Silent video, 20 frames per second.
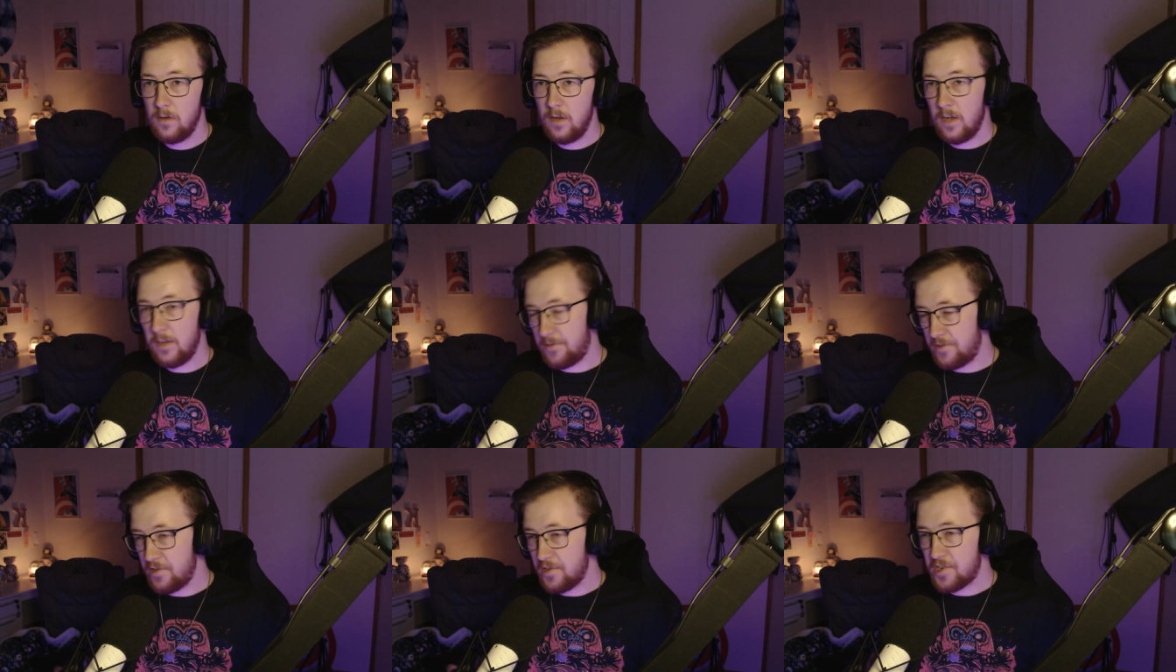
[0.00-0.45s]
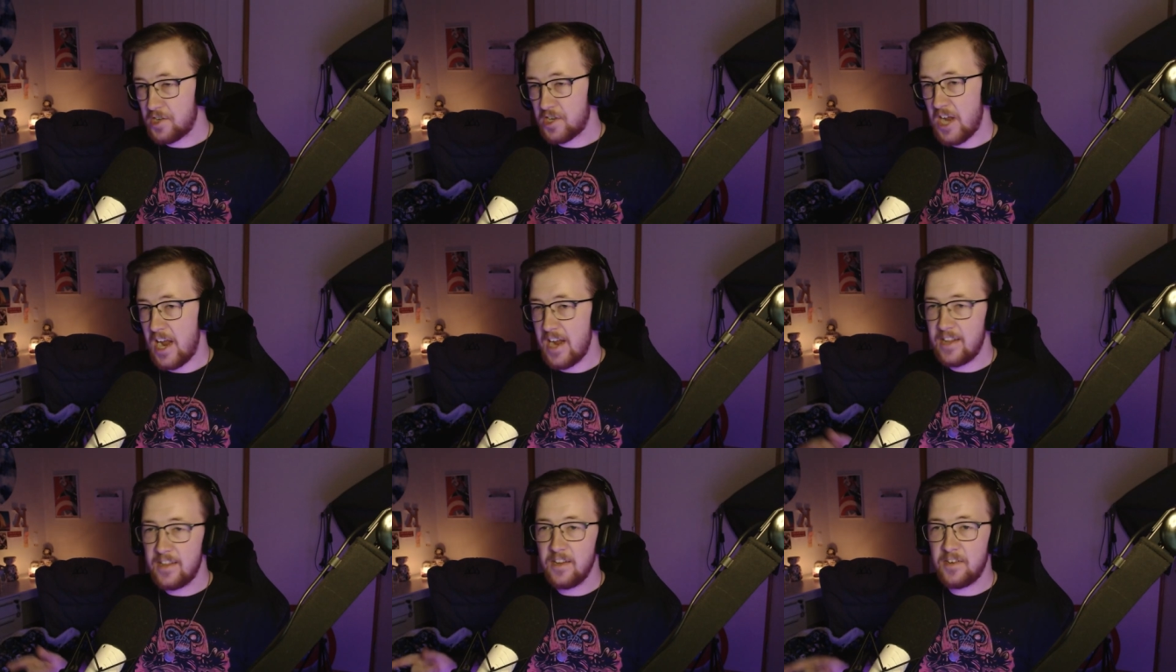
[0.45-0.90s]
Uh, just
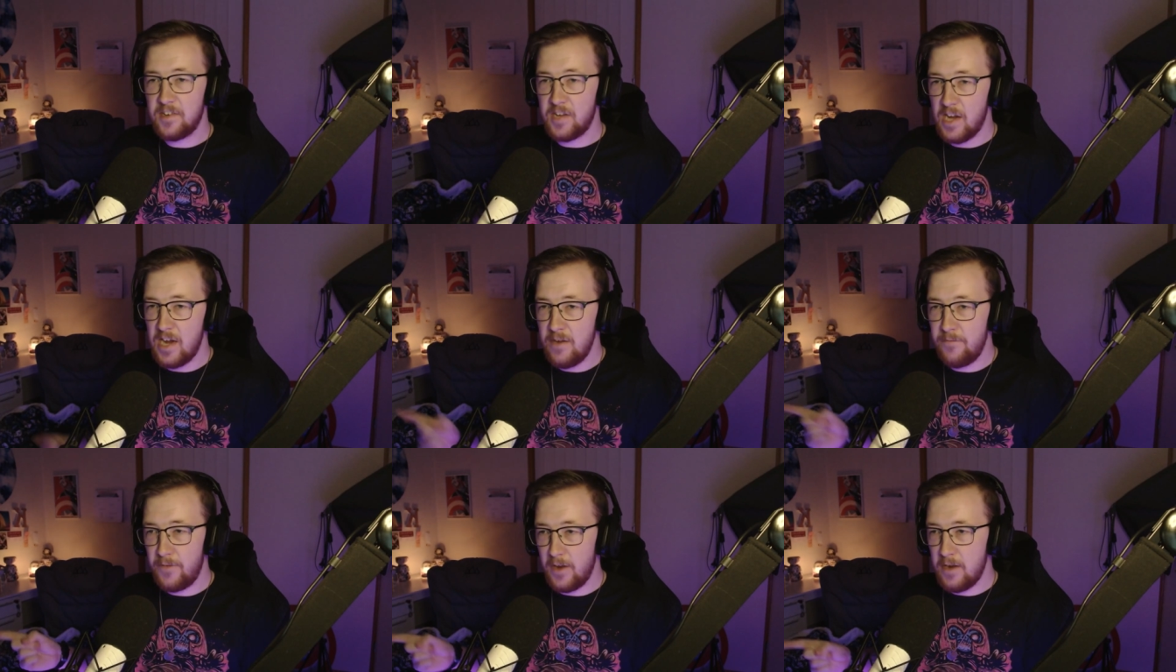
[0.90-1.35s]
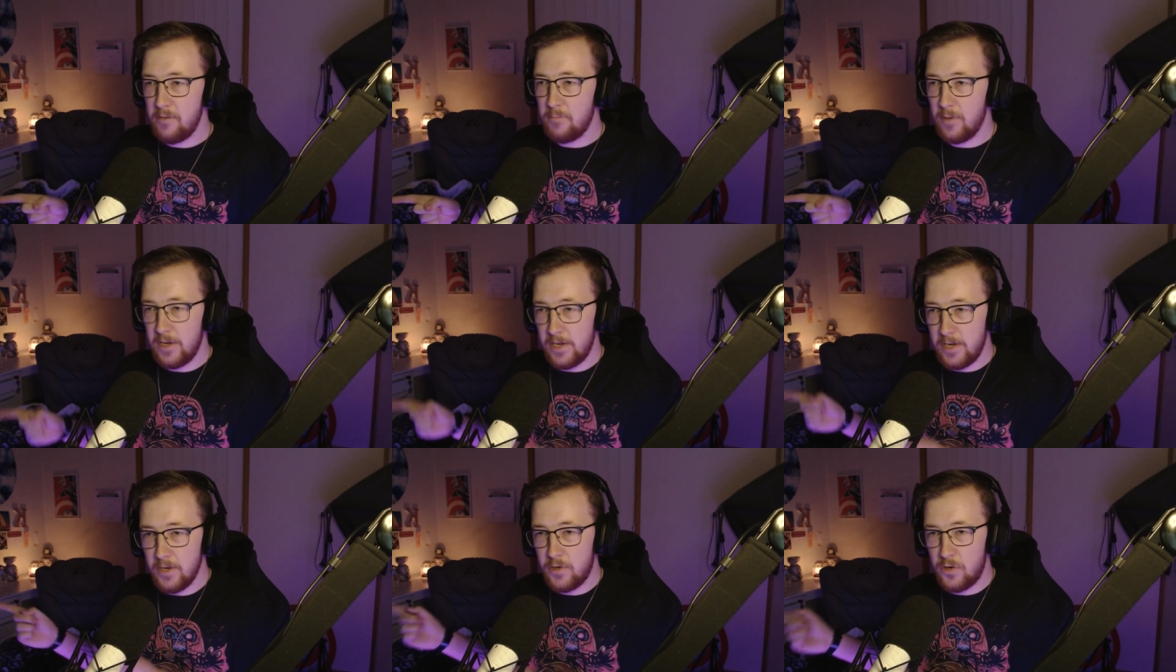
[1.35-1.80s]
take the TV
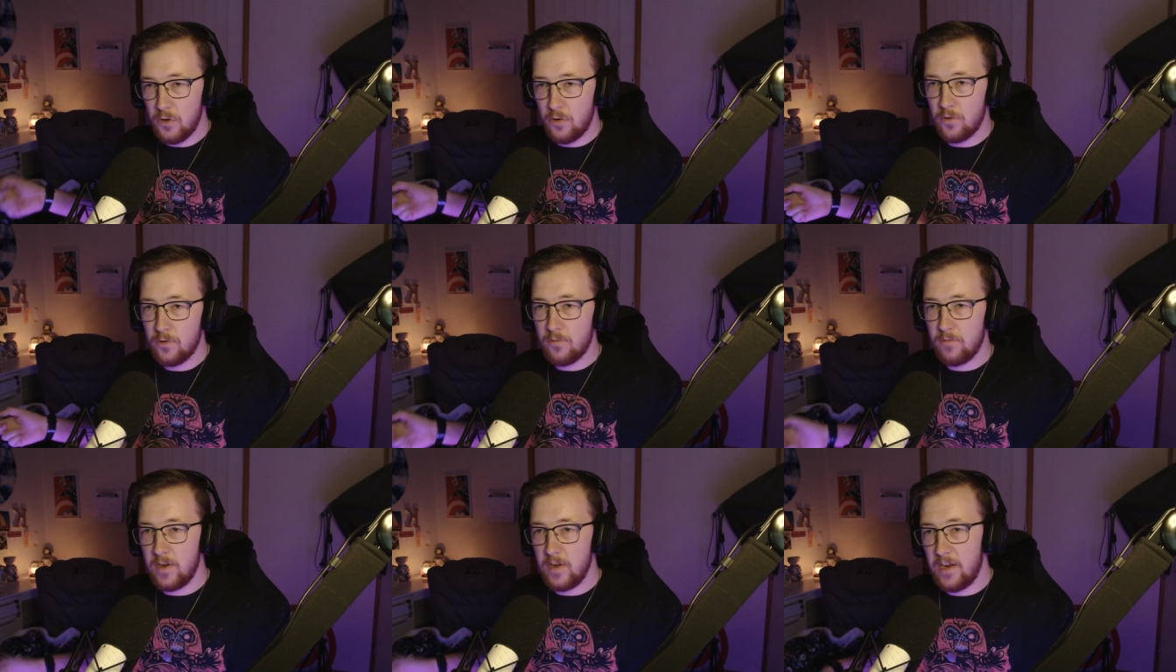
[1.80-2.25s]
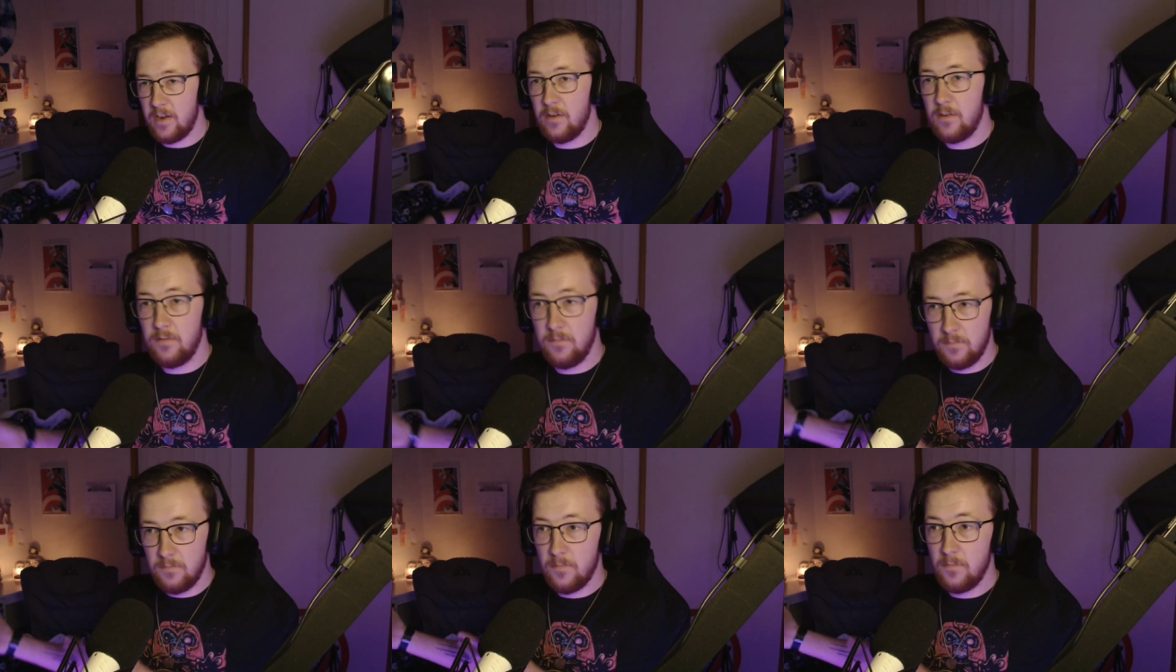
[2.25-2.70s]
with your daughter in it.
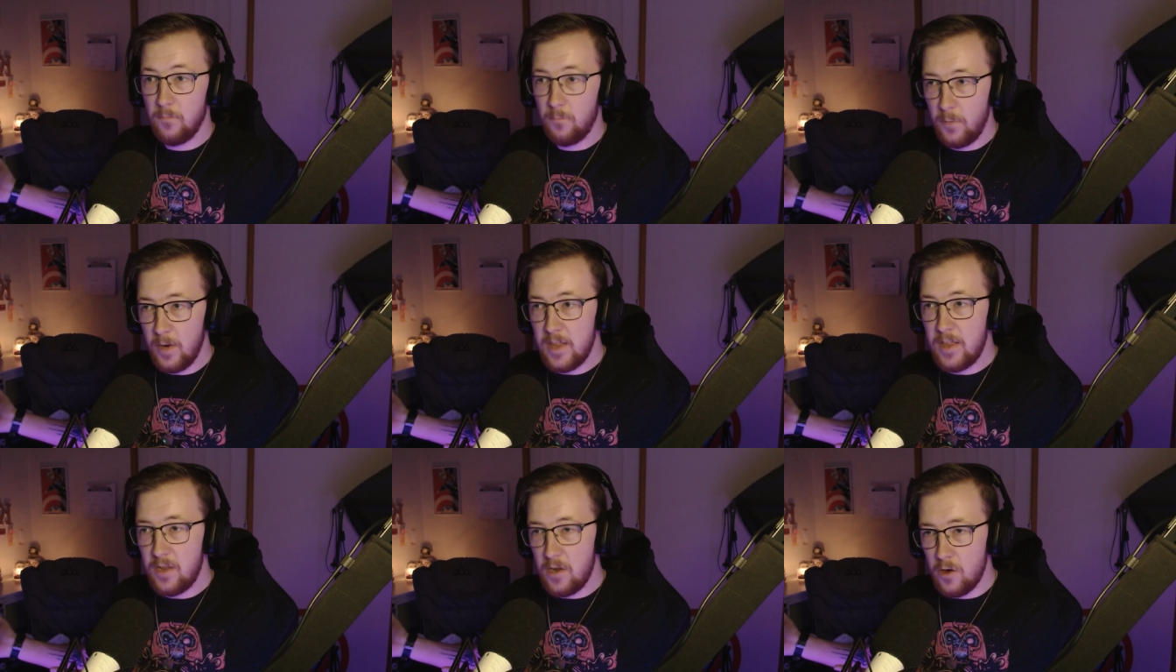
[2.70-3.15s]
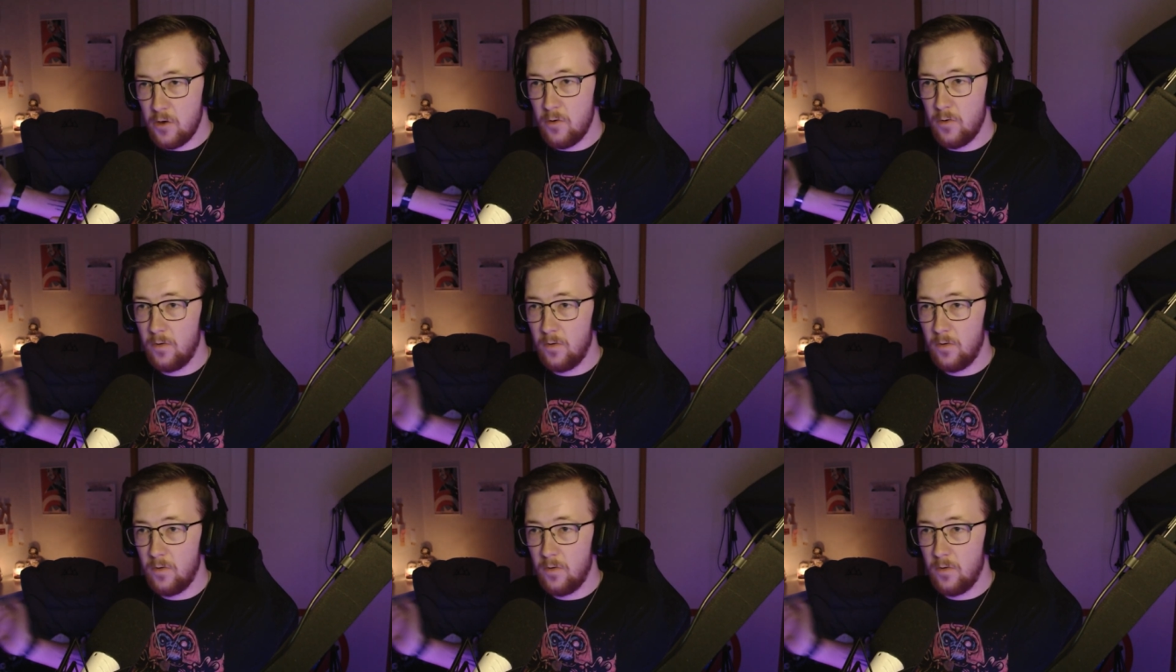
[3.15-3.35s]
With you.